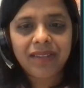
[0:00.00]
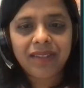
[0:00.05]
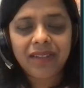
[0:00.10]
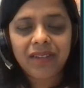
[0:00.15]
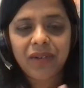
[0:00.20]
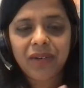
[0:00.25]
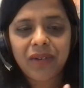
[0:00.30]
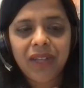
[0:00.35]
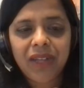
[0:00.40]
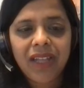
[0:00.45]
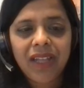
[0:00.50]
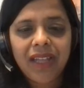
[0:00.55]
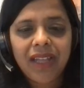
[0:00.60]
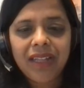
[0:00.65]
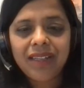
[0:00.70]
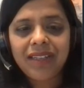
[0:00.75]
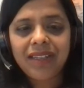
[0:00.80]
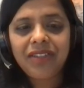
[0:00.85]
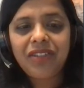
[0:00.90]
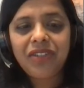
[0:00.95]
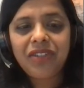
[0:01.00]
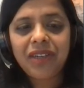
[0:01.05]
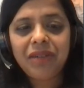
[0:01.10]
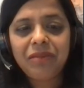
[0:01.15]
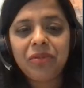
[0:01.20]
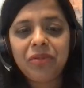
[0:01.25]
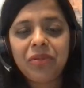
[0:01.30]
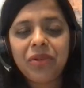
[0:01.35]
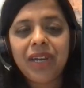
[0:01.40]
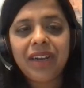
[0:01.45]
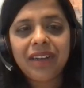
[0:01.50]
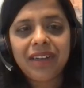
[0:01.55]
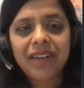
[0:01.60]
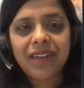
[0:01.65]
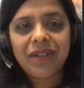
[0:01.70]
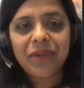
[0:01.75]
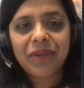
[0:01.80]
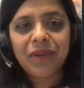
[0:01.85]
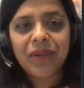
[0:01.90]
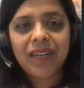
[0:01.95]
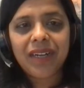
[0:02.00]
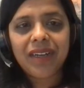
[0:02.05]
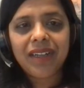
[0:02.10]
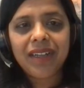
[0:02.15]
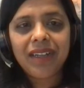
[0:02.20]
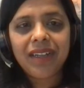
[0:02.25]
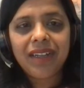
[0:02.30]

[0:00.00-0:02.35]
So let's jump right into it.